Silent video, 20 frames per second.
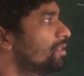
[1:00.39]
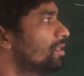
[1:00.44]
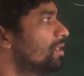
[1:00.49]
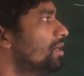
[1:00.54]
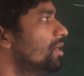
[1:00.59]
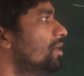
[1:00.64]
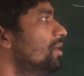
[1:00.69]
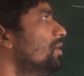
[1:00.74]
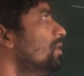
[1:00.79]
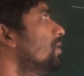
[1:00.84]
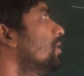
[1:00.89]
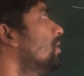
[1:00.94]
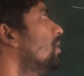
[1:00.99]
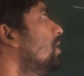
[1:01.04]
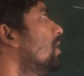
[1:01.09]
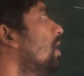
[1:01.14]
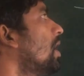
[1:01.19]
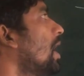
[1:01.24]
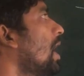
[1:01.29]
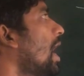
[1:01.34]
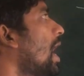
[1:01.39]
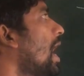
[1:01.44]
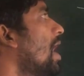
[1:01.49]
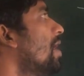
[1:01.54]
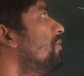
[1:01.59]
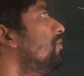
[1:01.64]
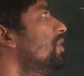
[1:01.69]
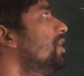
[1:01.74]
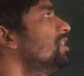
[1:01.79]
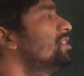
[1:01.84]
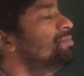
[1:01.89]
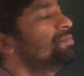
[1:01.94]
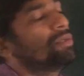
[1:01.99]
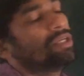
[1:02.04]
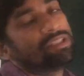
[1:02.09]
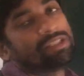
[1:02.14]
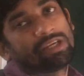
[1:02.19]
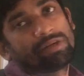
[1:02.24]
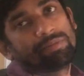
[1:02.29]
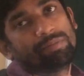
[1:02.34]
the average
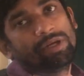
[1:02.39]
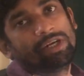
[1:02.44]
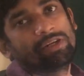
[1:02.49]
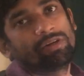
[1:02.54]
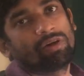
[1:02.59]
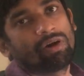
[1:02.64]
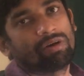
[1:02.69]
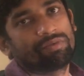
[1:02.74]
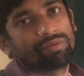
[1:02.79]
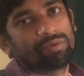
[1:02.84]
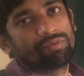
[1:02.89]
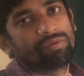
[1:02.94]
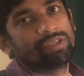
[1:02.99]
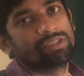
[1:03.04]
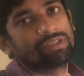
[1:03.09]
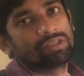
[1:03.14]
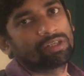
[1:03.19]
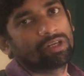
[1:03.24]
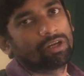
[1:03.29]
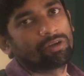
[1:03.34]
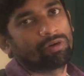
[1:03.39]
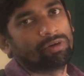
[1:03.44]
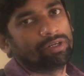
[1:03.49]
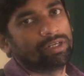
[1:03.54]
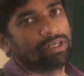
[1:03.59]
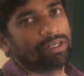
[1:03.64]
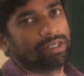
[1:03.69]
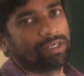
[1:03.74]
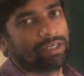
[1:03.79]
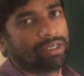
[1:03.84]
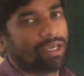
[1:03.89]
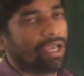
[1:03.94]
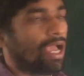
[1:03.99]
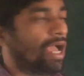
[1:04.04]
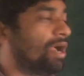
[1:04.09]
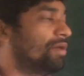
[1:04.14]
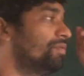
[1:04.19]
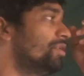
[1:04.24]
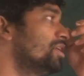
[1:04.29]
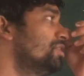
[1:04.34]
measurement of a physical quantity.
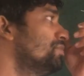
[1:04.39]
Average